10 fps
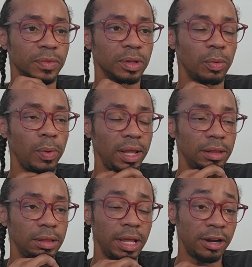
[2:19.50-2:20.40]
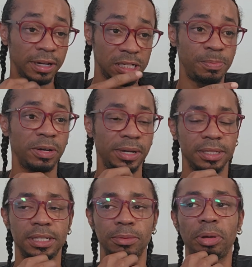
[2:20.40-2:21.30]
When they're
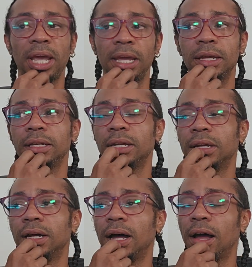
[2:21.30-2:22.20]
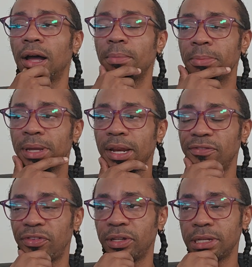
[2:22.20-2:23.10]
experiencing pain. I'm getting
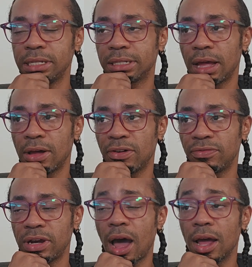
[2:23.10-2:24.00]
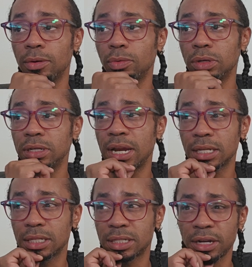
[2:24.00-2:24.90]
feelings of not
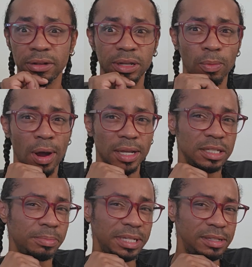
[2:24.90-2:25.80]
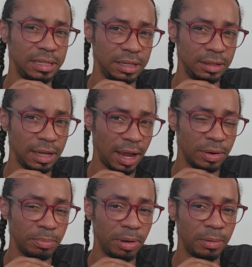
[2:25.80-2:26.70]
necessarily wanting to be seen out
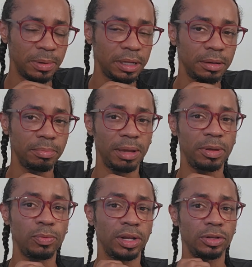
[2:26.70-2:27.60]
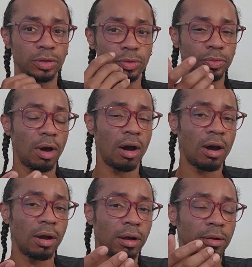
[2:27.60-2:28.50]
in public, maybe when you
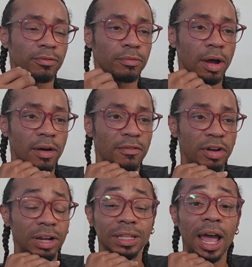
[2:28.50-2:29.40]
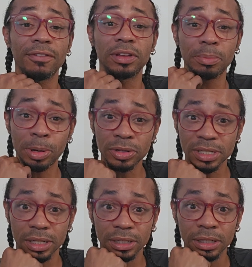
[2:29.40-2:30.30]
are a very lively
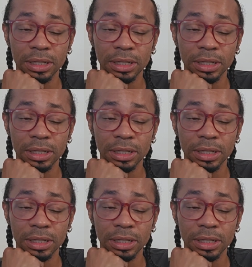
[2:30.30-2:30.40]
person.